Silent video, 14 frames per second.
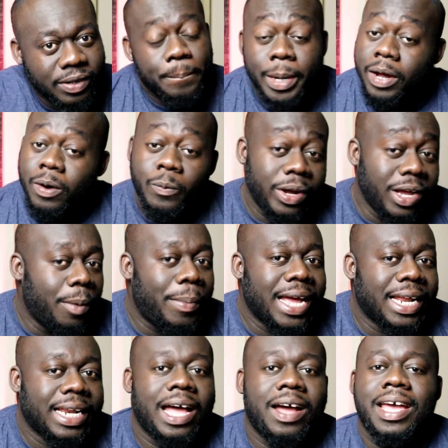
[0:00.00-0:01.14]
But we are
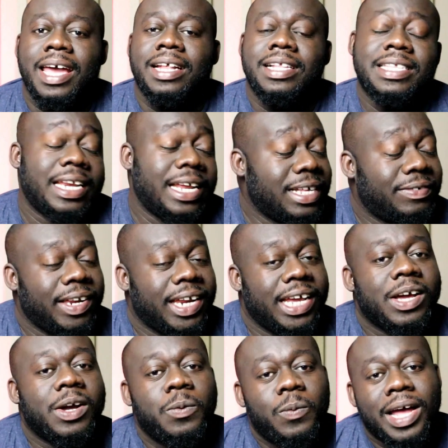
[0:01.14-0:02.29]
back now, and today's
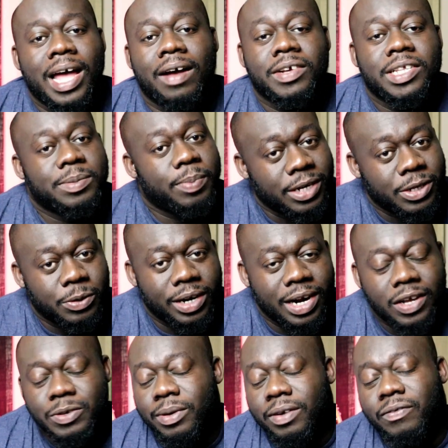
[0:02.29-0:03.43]
video we have a special
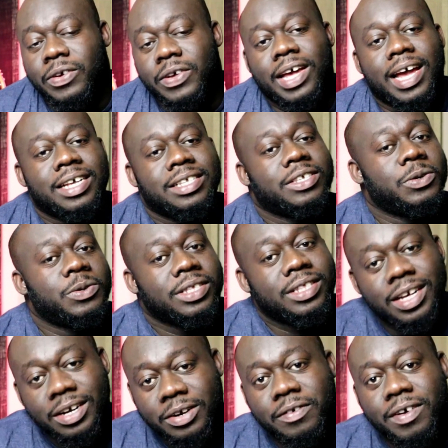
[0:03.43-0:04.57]
announcement for you guys, so
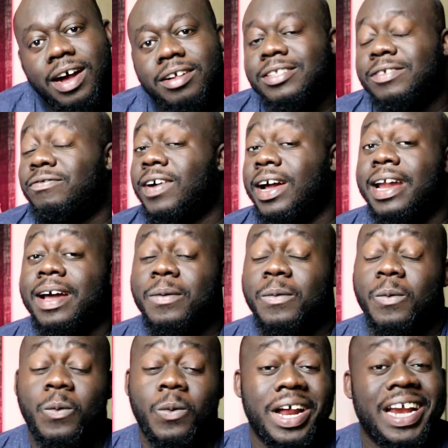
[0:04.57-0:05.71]
stick around to find out
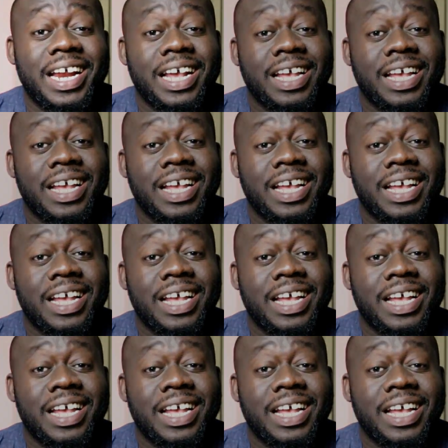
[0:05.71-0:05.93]
what it